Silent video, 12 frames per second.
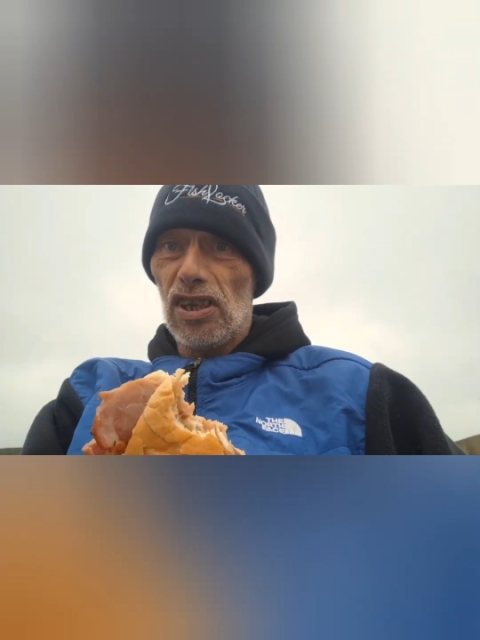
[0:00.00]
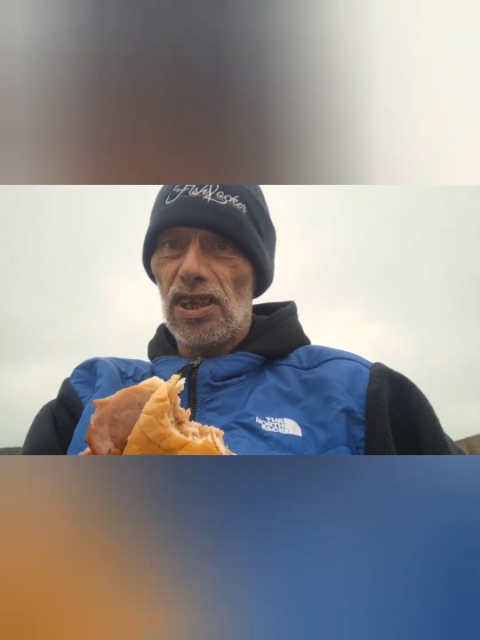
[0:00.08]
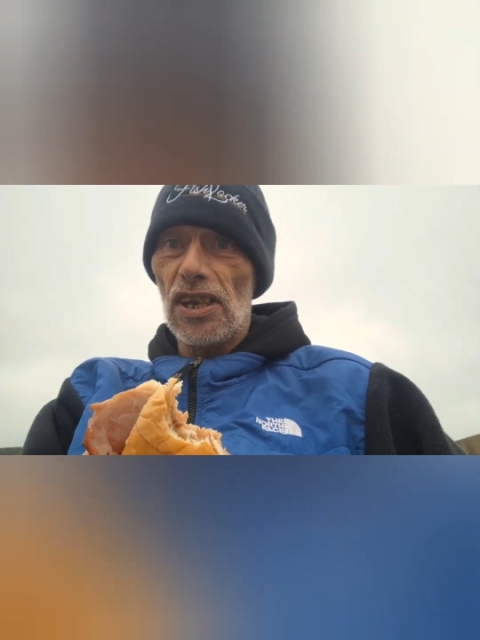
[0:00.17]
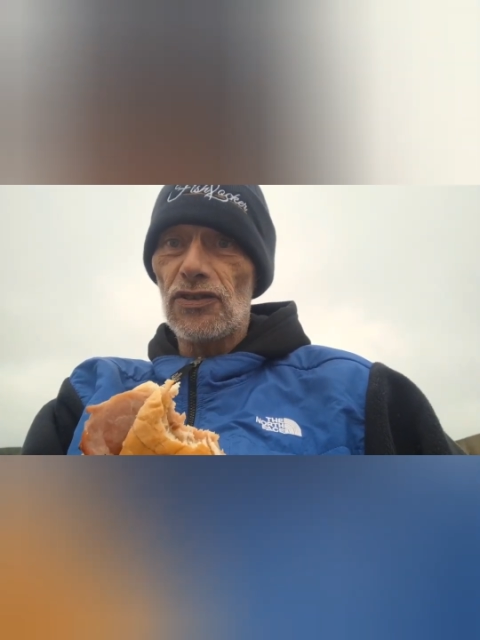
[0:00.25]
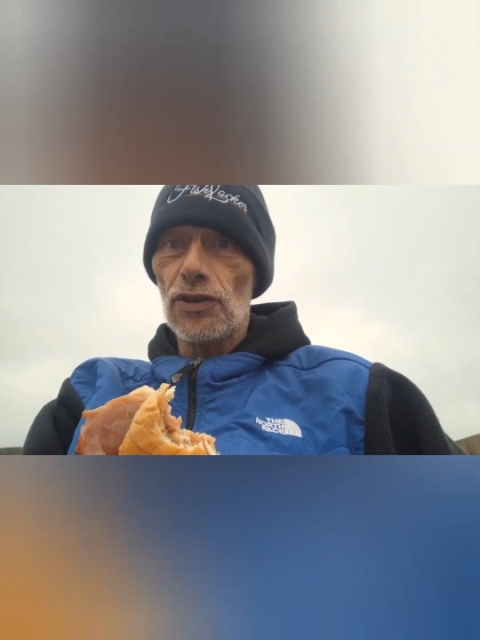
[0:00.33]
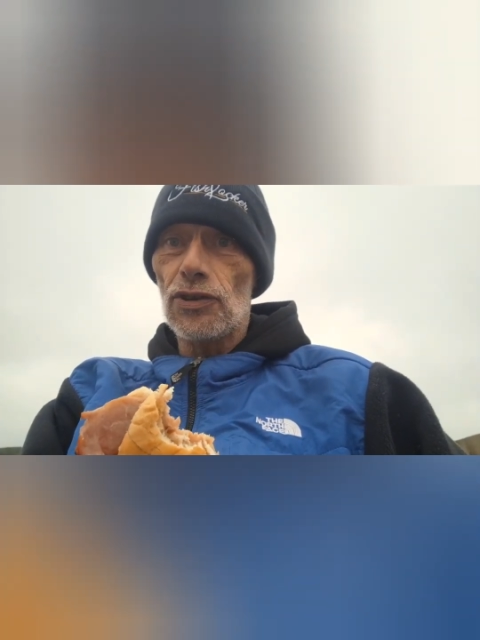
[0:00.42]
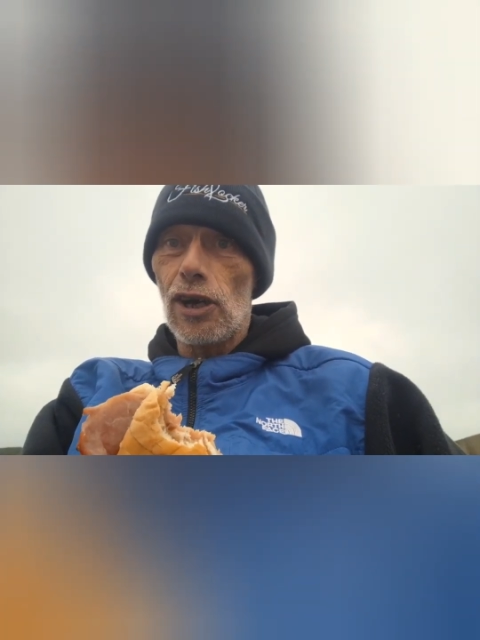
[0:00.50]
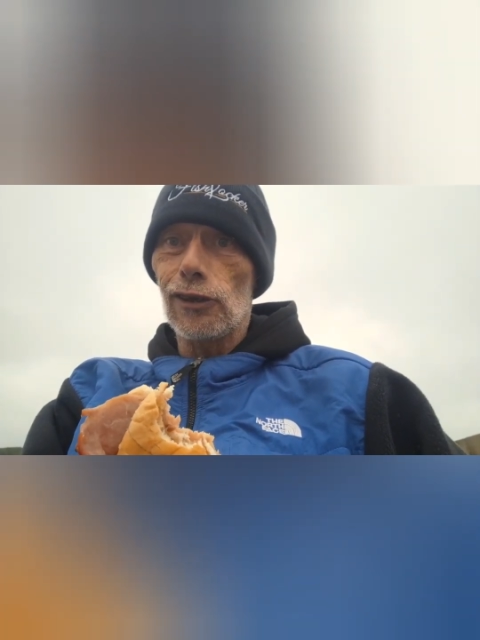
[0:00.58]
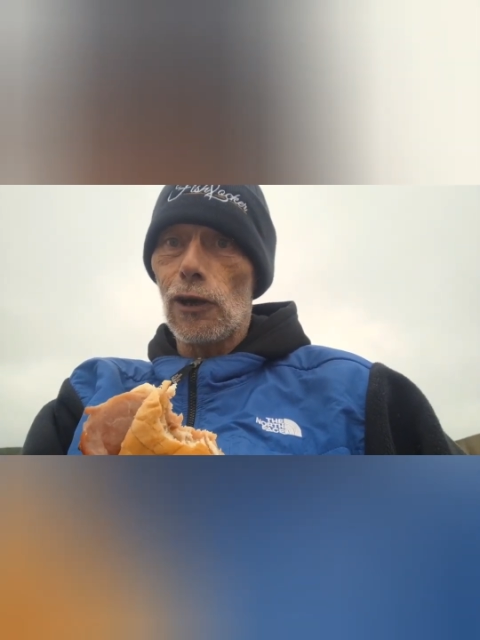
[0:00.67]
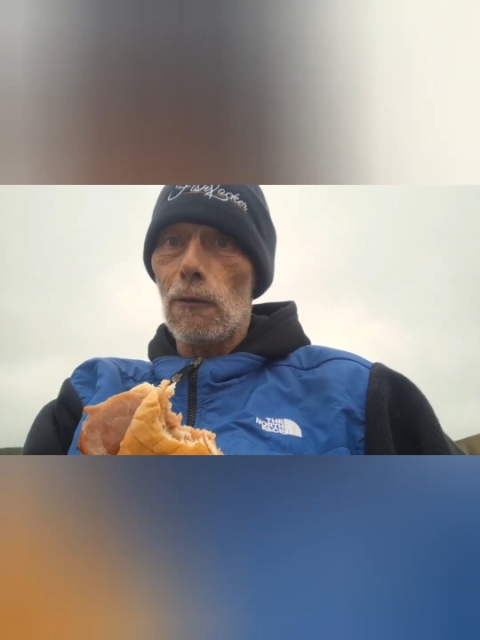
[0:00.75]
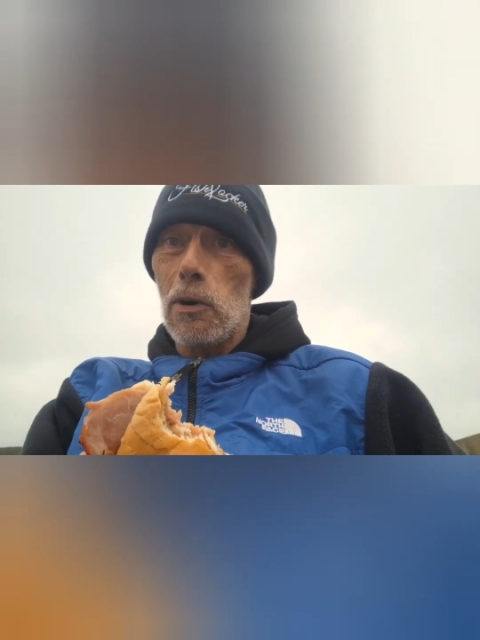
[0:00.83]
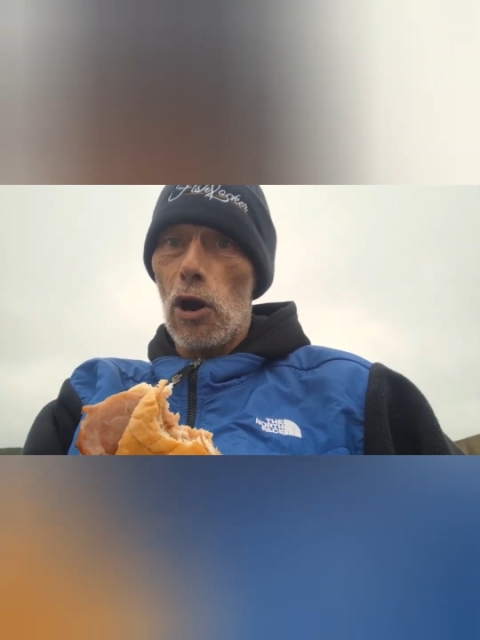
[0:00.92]
Decent sized
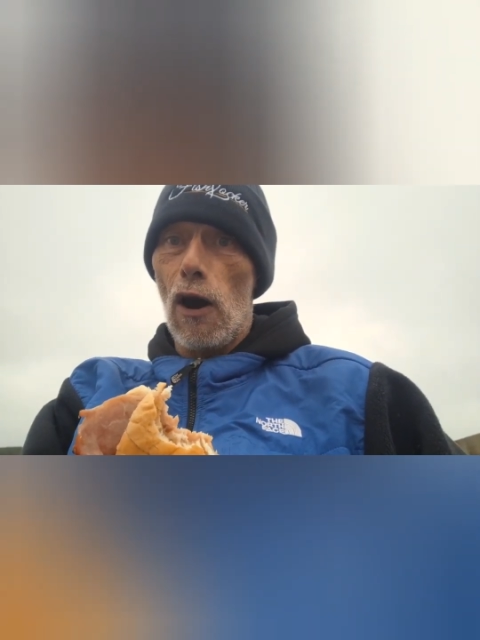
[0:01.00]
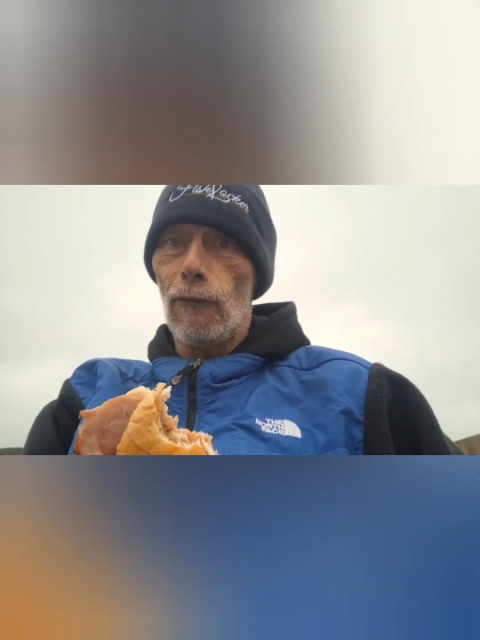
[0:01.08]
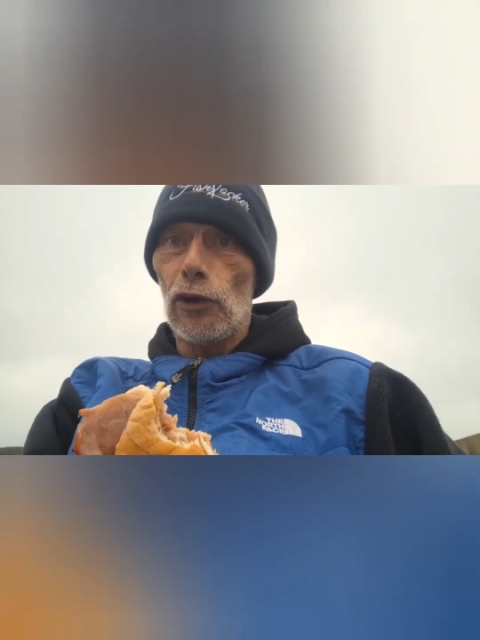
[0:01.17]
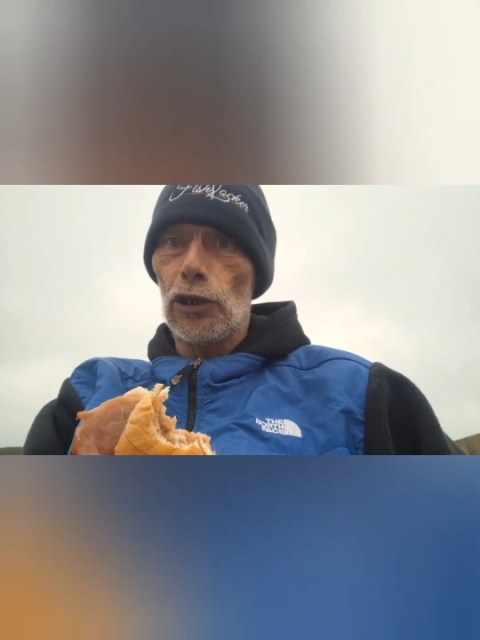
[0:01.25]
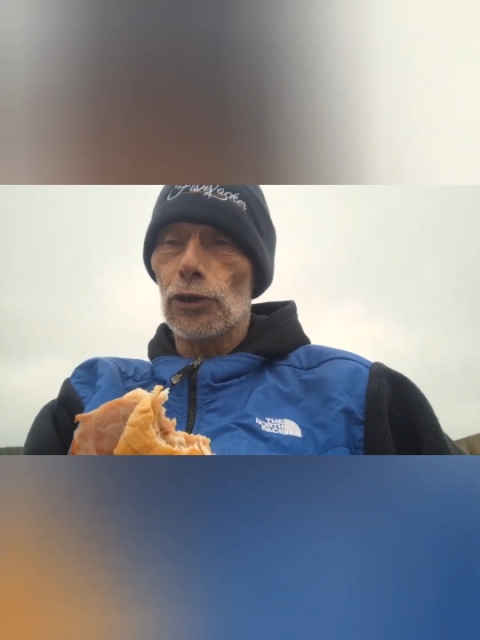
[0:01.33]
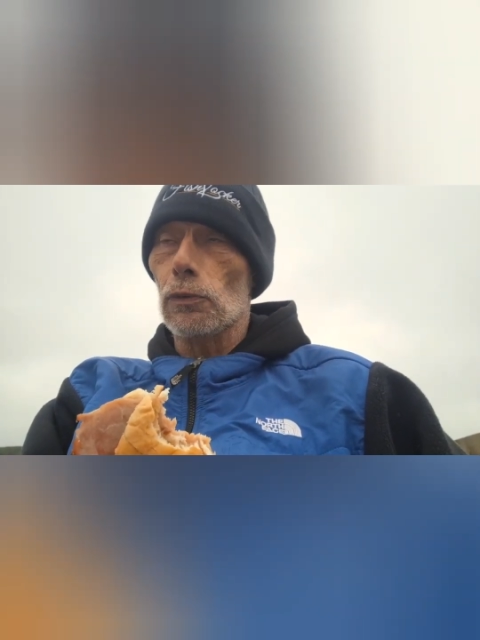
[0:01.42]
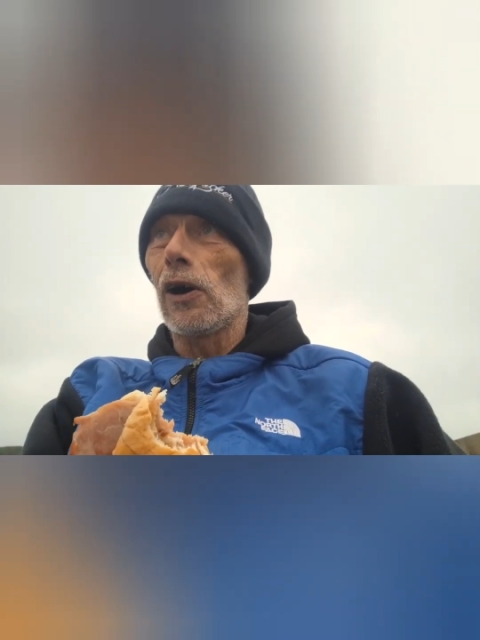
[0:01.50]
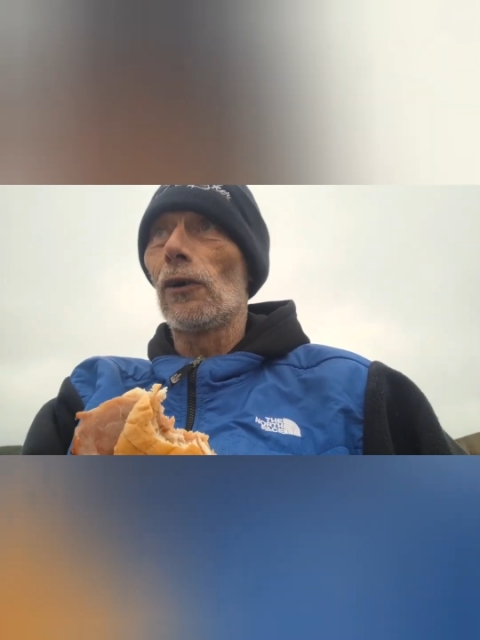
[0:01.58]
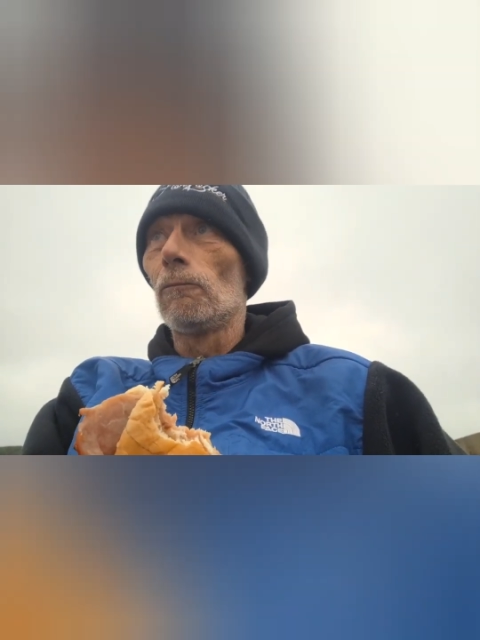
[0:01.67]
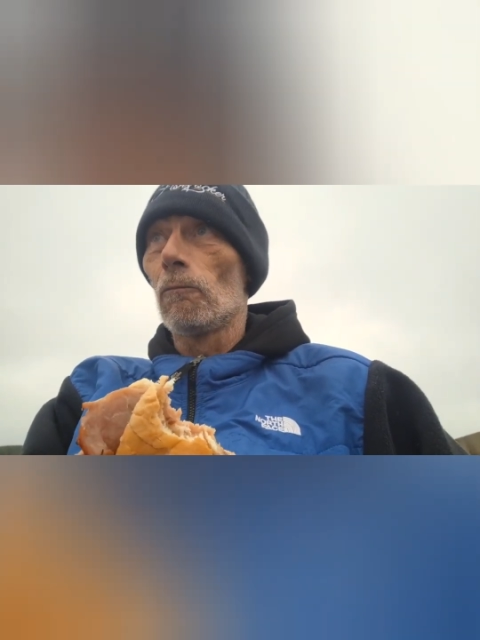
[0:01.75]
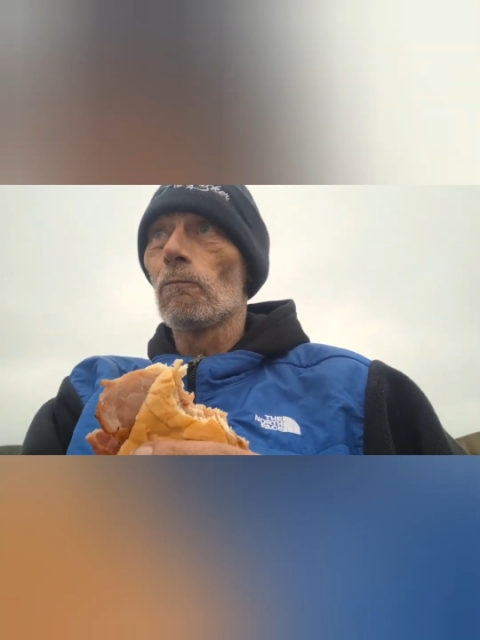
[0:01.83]
cup of coffee as well.